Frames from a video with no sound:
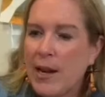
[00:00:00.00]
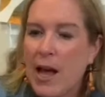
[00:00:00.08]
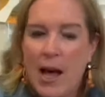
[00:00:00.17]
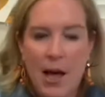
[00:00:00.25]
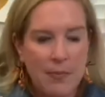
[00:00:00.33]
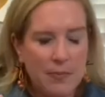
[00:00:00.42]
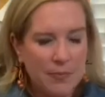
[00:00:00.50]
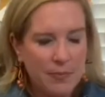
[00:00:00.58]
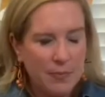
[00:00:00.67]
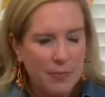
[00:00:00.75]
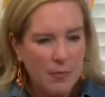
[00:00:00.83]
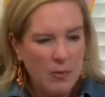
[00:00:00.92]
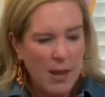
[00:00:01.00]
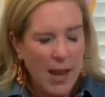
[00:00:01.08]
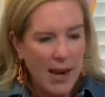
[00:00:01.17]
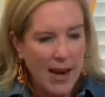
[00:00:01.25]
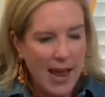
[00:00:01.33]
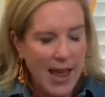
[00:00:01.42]
Um,
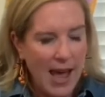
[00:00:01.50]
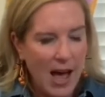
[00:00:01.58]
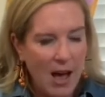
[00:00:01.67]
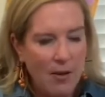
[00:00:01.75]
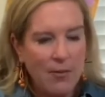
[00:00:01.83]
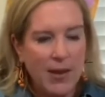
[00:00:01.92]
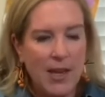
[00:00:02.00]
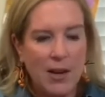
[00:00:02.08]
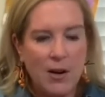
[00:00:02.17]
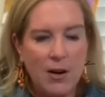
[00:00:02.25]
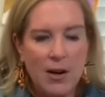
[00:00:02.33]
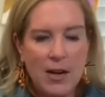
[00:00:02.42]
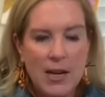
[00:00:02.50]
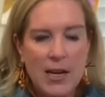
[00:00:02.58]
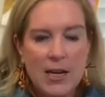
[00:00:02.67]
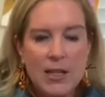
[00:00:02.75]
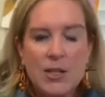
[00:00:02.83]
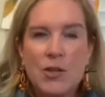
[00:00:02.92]
and I have here
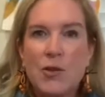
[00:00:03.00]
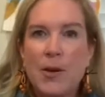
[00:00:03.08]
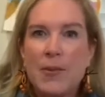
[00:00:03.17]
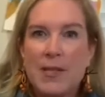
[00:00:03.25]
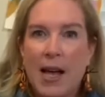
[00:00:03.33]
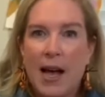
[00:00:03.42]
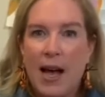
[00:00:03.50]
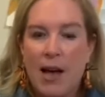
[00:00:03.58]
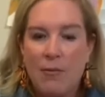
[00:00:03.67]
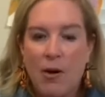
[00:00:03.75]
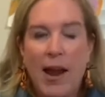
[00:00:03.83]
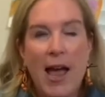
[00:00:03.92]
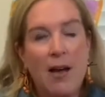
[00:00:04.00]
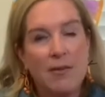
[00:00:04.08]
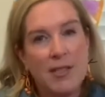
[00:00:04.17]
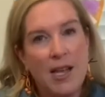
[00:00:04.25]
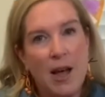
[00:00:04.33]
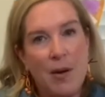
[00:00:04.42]
strips of, or I have
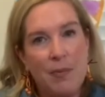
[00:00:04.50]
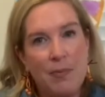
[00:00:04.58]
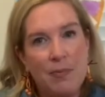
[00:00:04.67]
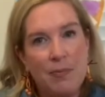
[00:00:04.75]
some